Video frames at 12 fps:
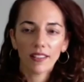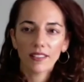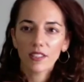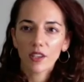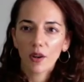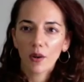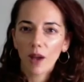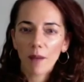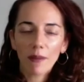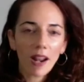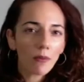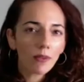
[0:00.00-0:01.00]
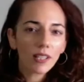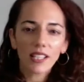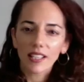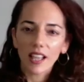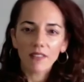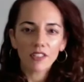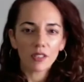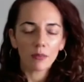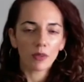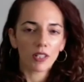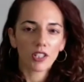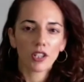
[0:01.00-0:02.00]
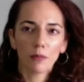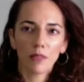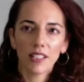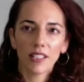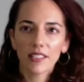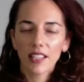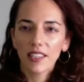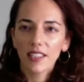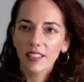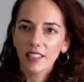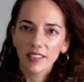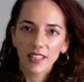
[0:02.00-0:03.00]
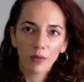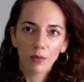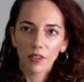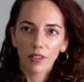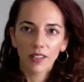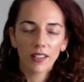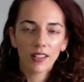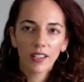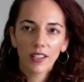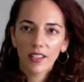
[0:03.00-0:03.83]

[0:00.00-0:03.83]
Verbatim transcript: And so, but I really loved the British Armenians. I think that they were,